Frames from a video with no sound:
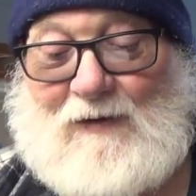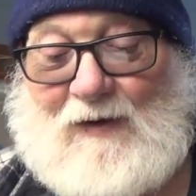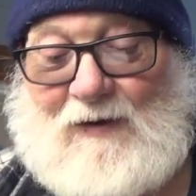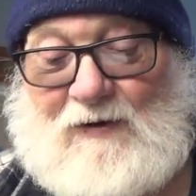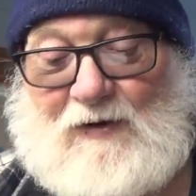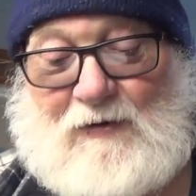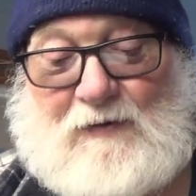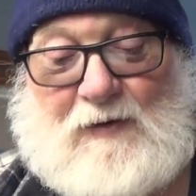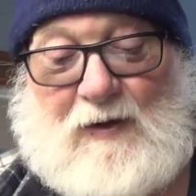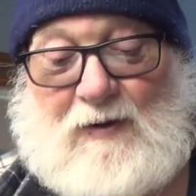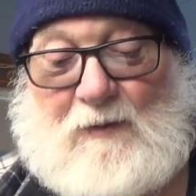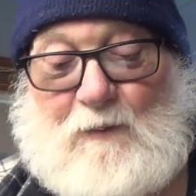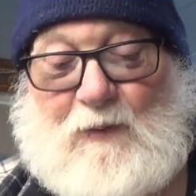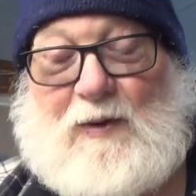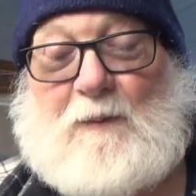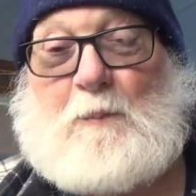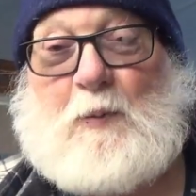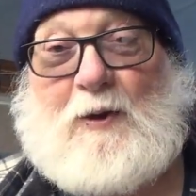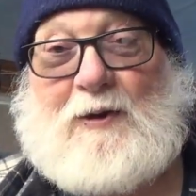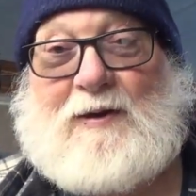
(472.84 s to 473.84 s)
Just thought
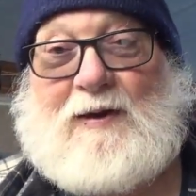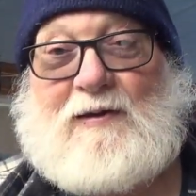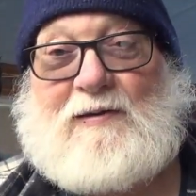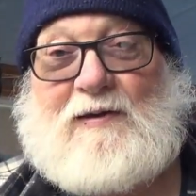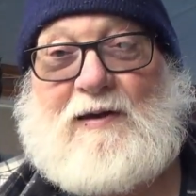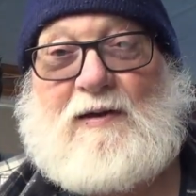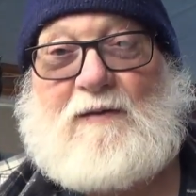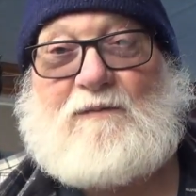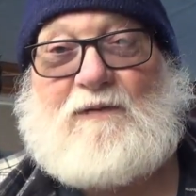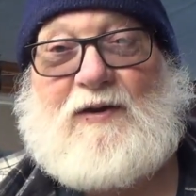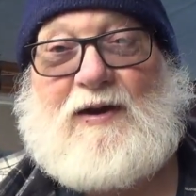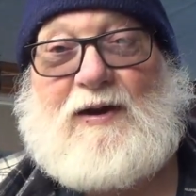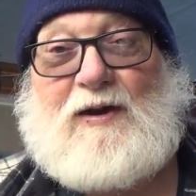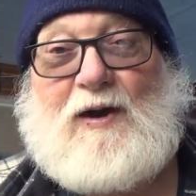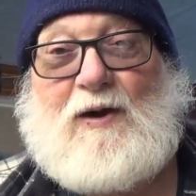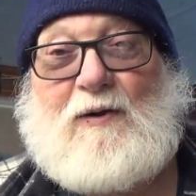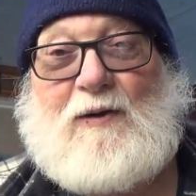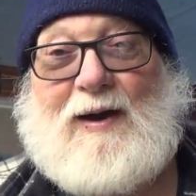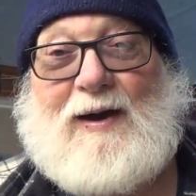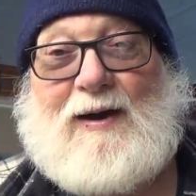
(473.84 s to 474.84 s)
we'd put this little
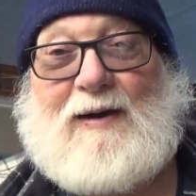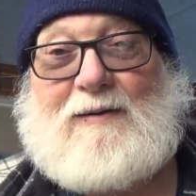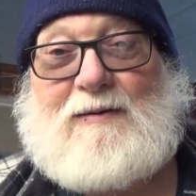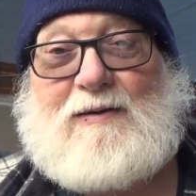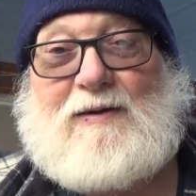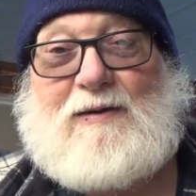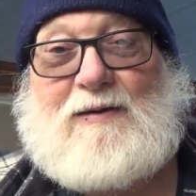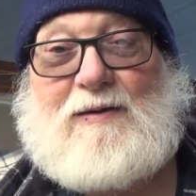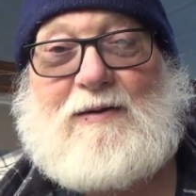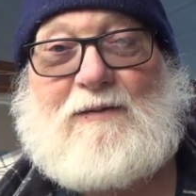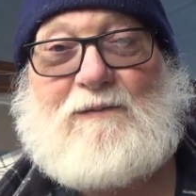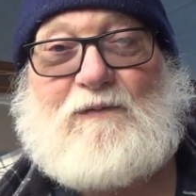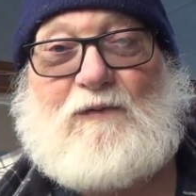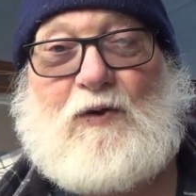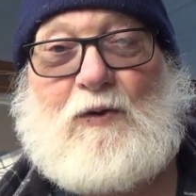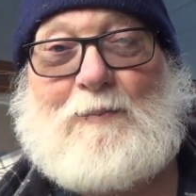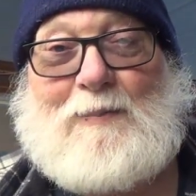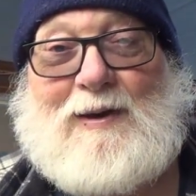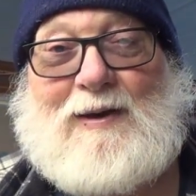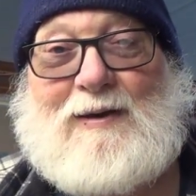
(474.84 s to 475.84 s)
video out, you know, a
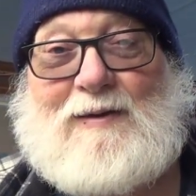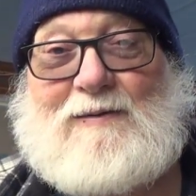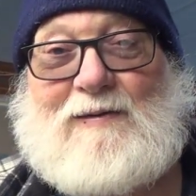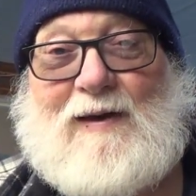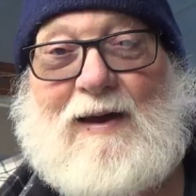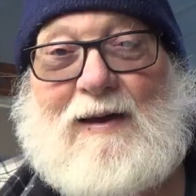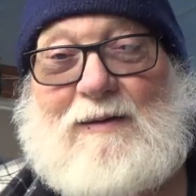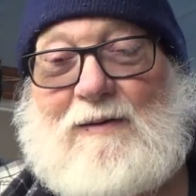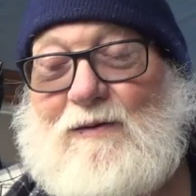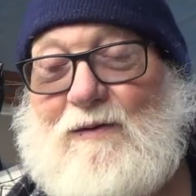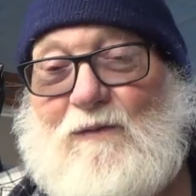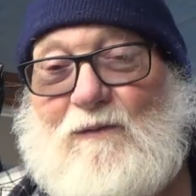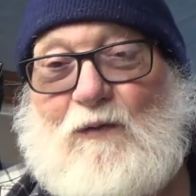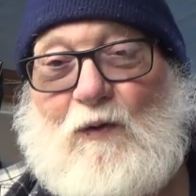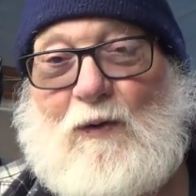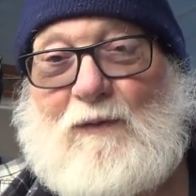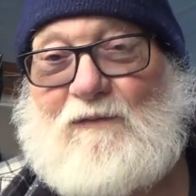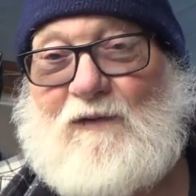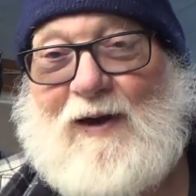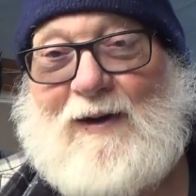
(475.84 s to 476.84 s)
few minutes, I don't know,
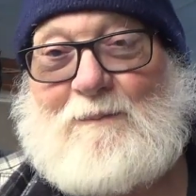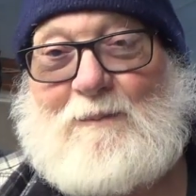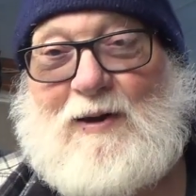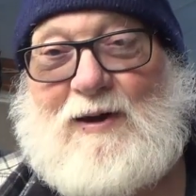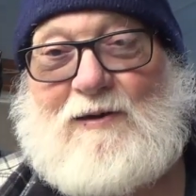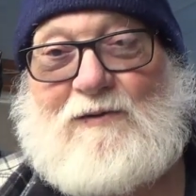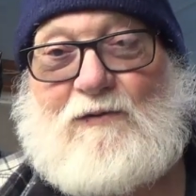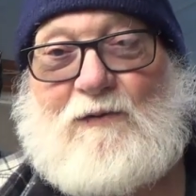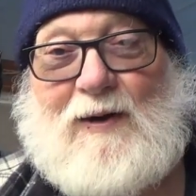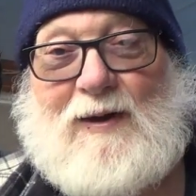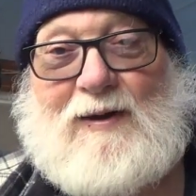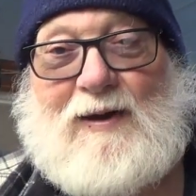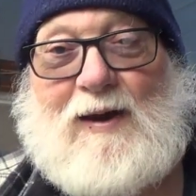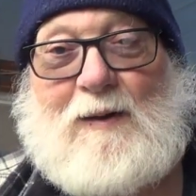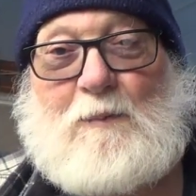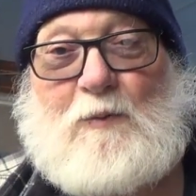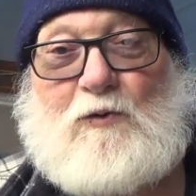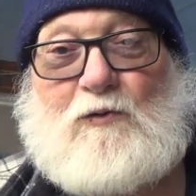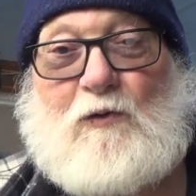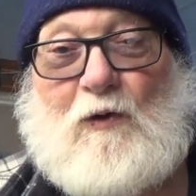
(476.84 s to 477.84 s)
4 or 5 minutes, try to
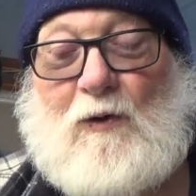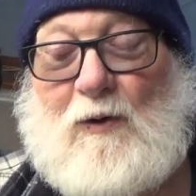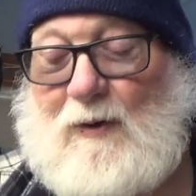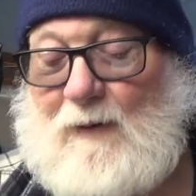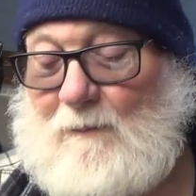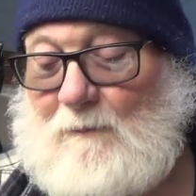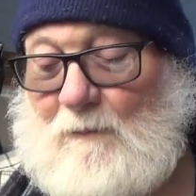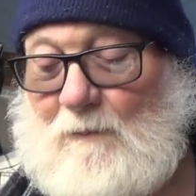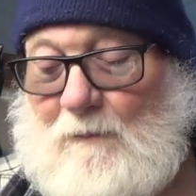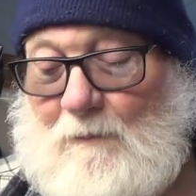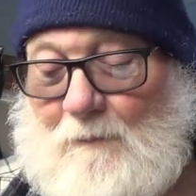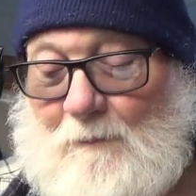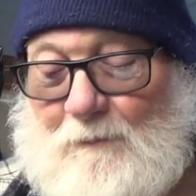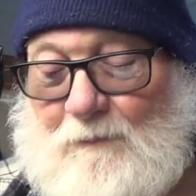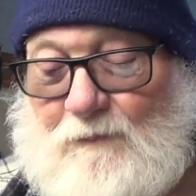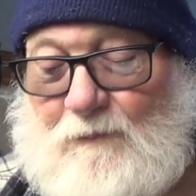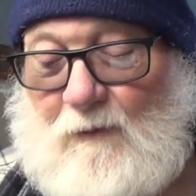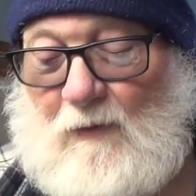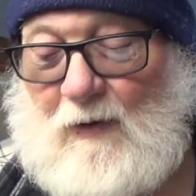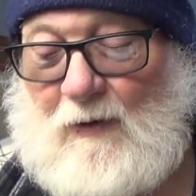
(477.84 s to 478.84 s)
keep it short,
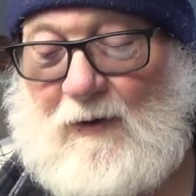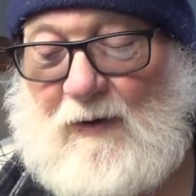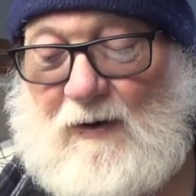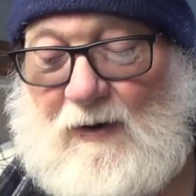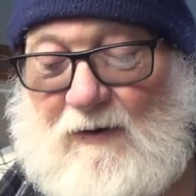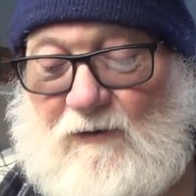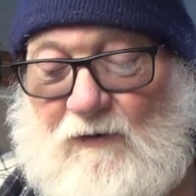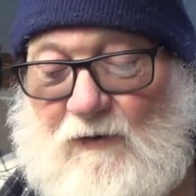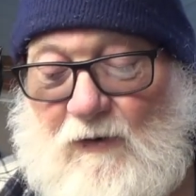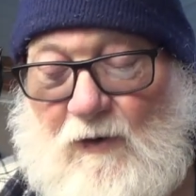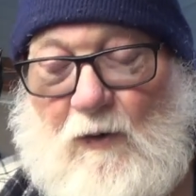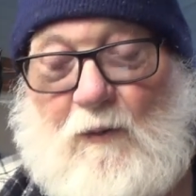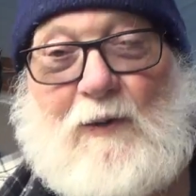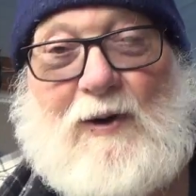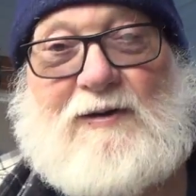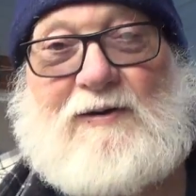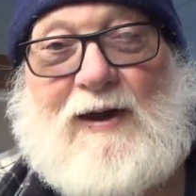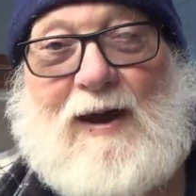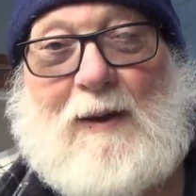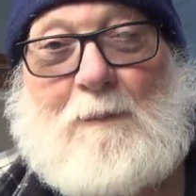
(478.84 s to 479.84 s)
to let you know
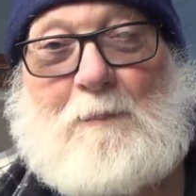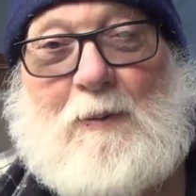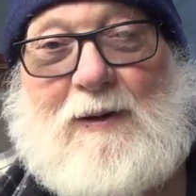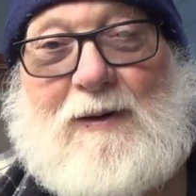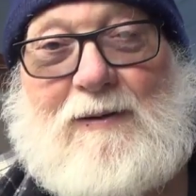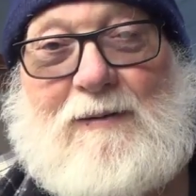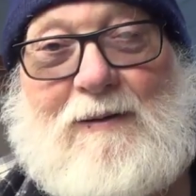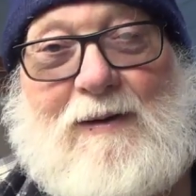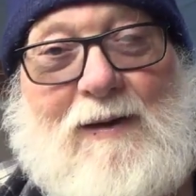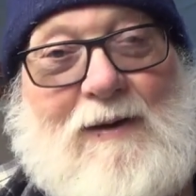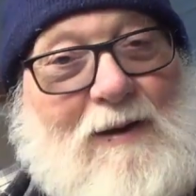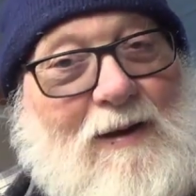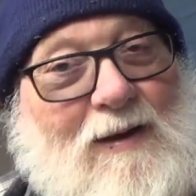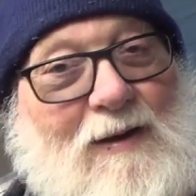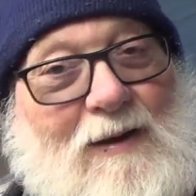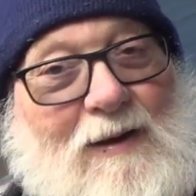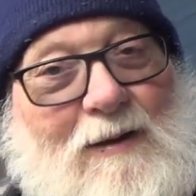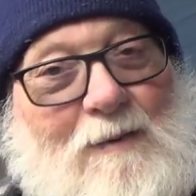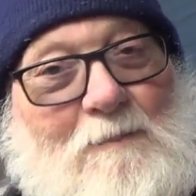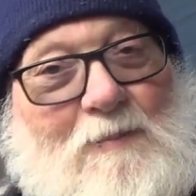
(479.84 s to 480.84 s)
what's happening.
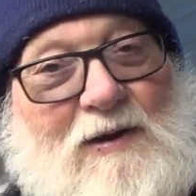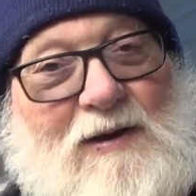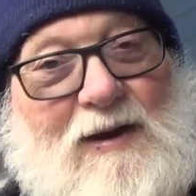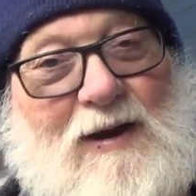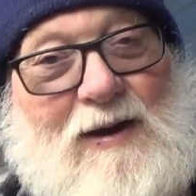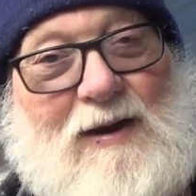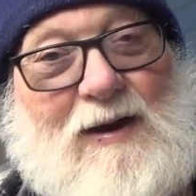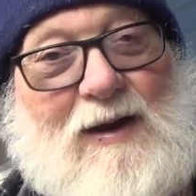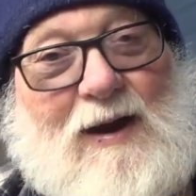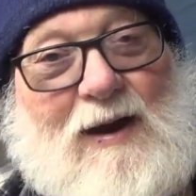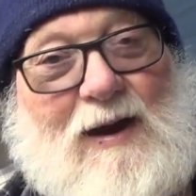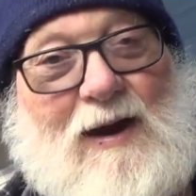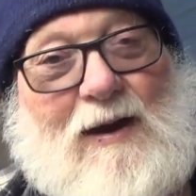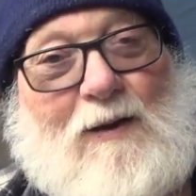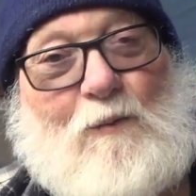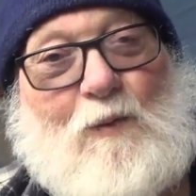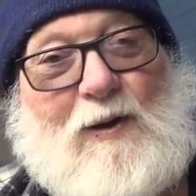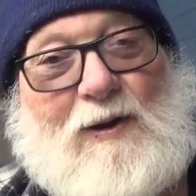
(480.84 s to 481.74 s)
But the EAA